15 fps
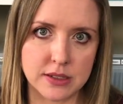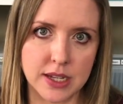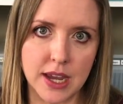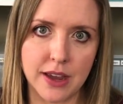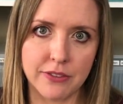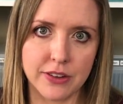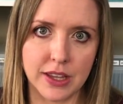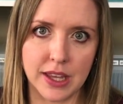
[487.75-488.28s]
to
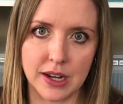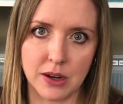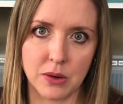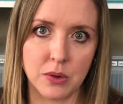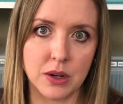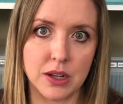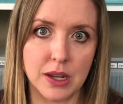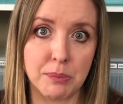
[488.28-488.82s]
have to get
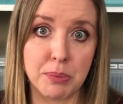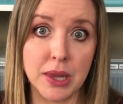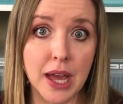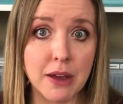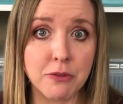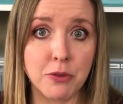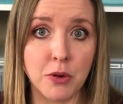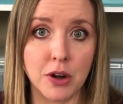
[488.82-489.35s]
out a
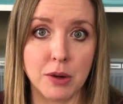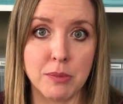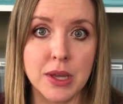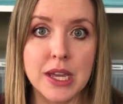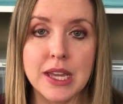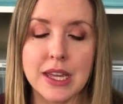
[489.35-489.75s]
platform